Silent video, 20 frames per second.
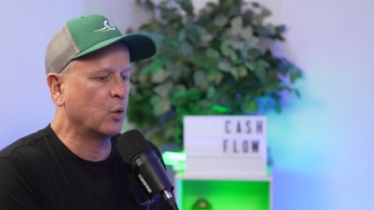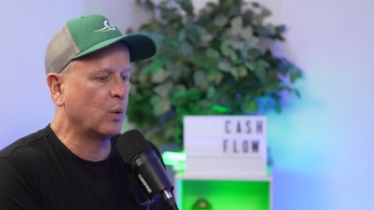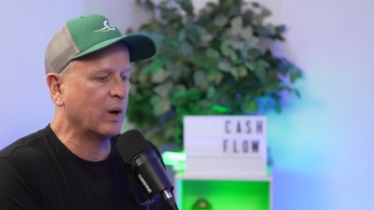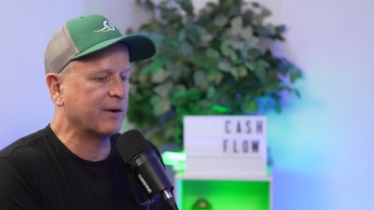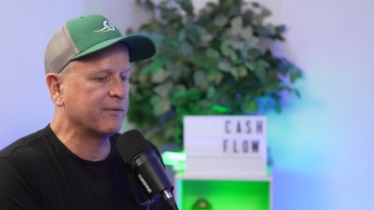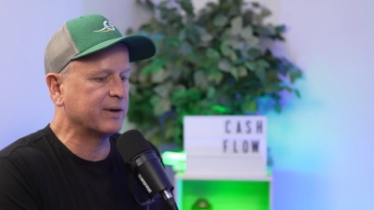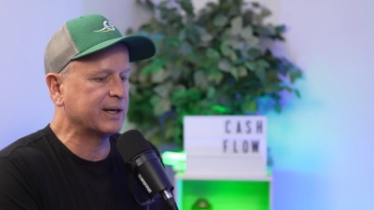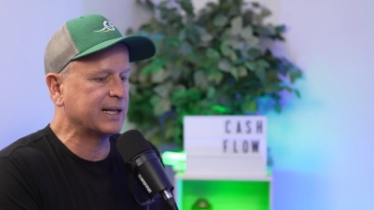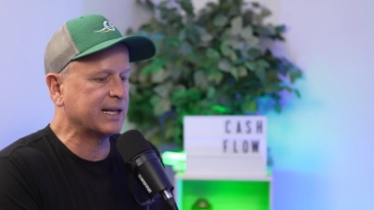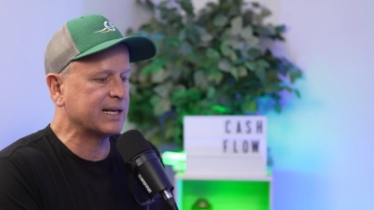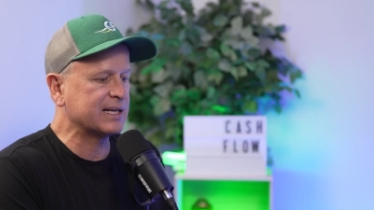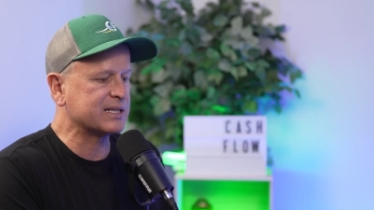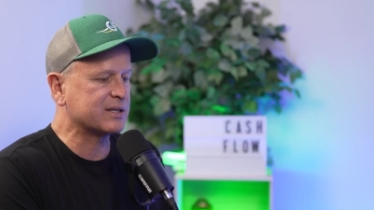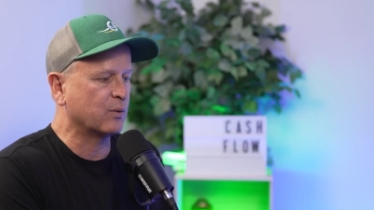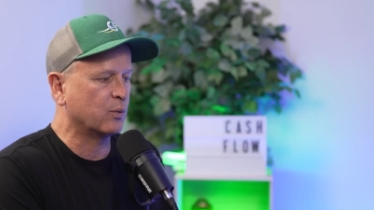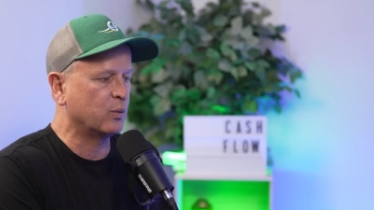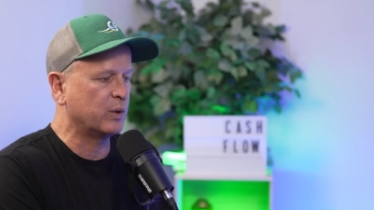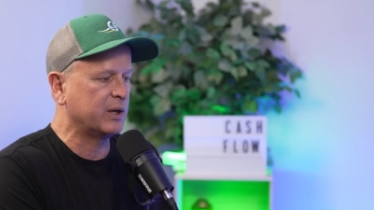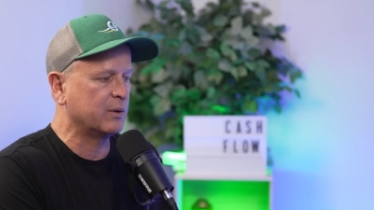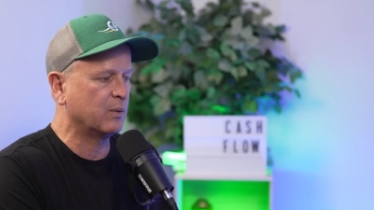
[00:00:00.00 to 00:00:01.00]
Whoever it is,
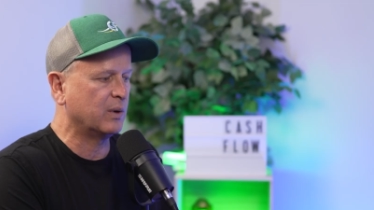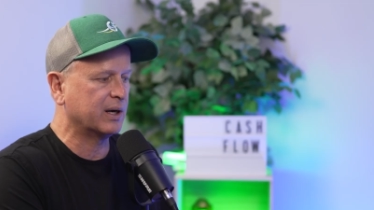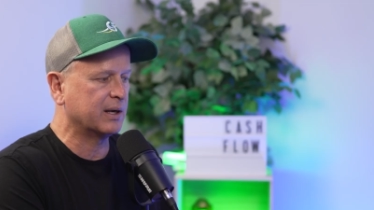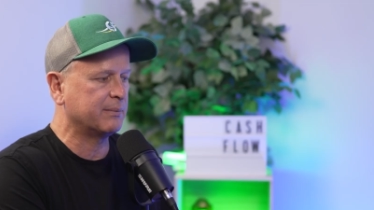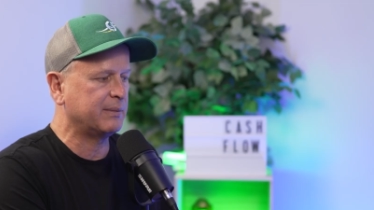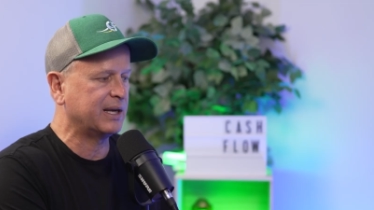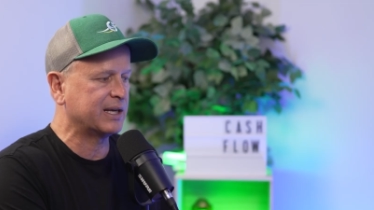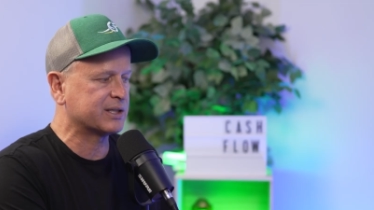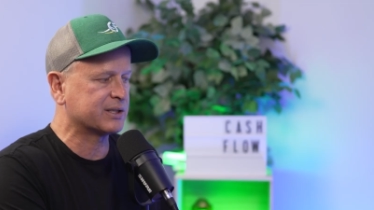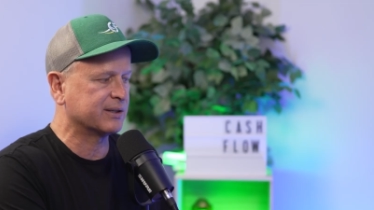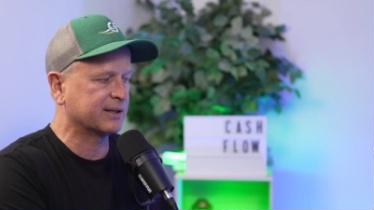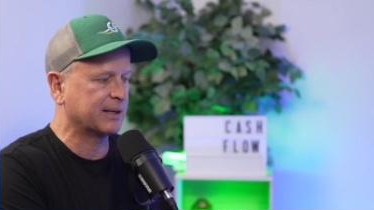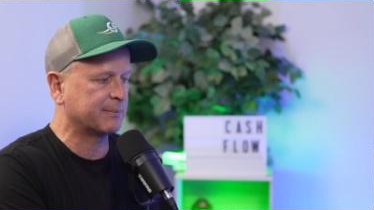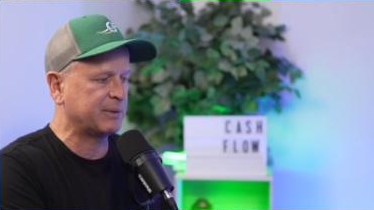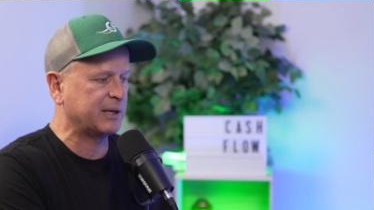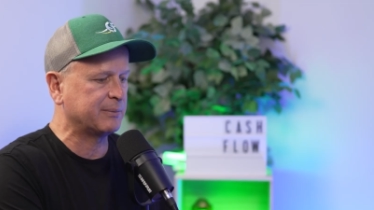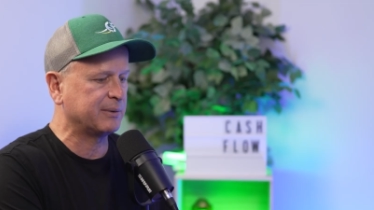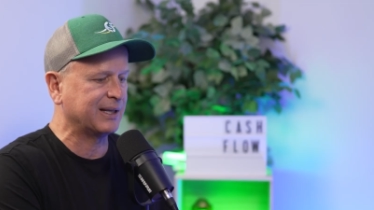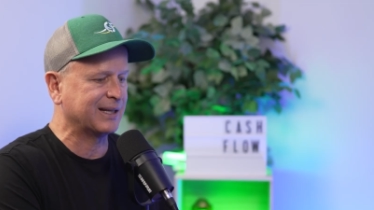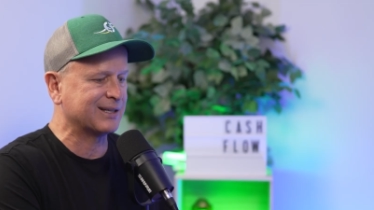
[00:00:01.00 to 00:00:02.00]
we want to make sure that
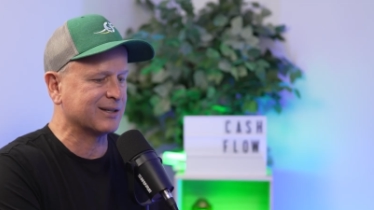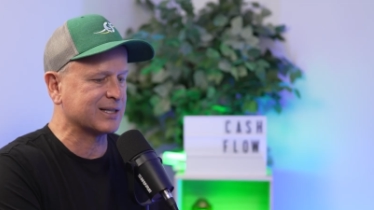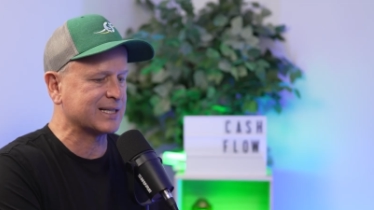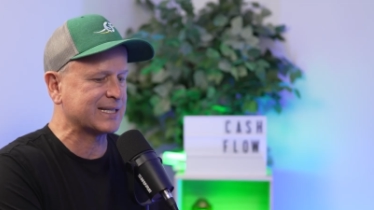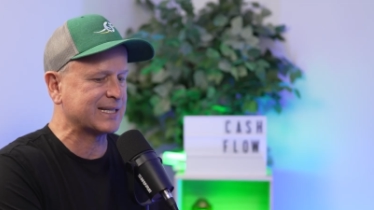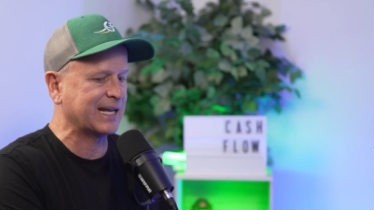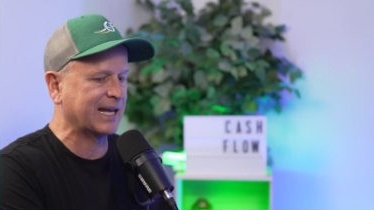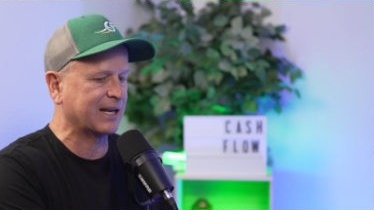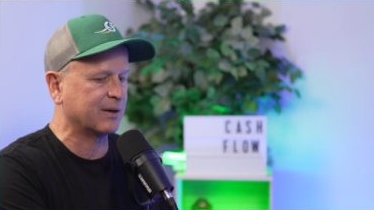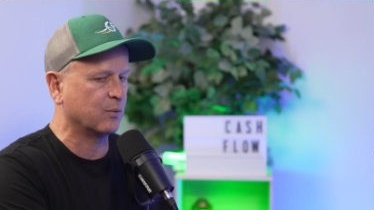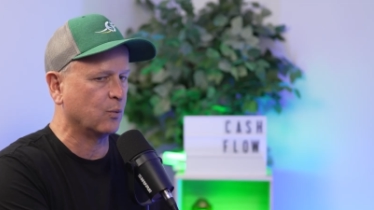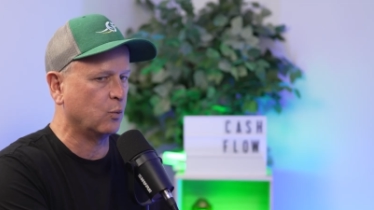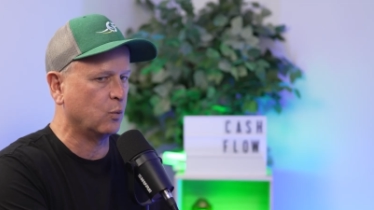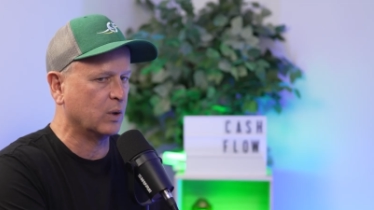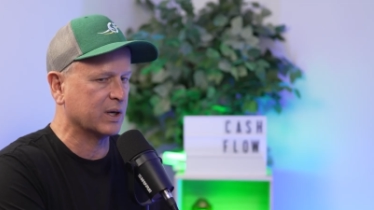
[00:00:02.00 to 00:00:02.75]
people understand